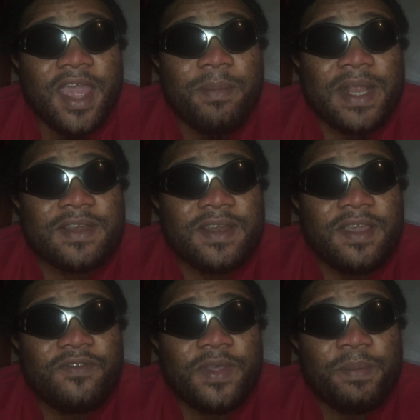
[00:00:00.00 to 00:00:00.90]
Imagine
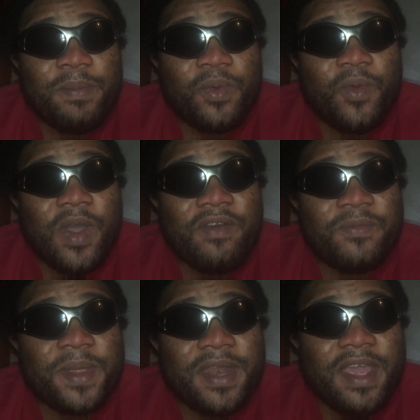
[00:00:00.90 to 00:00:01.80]
if the people who
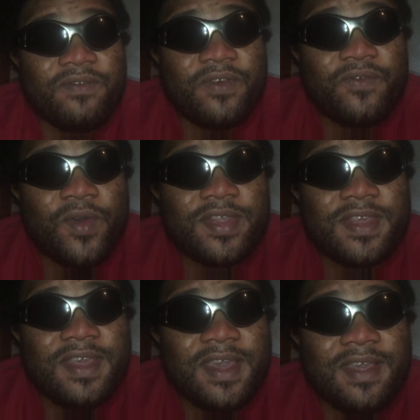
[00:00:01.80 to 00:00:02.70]
have been here for
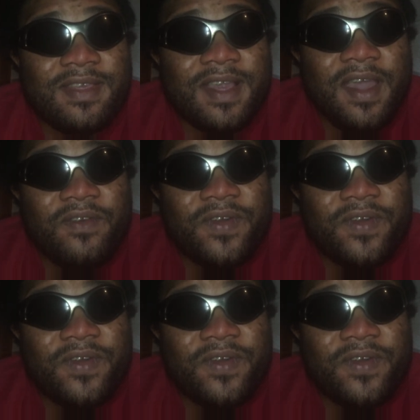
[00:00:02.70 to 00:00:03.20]
40 years,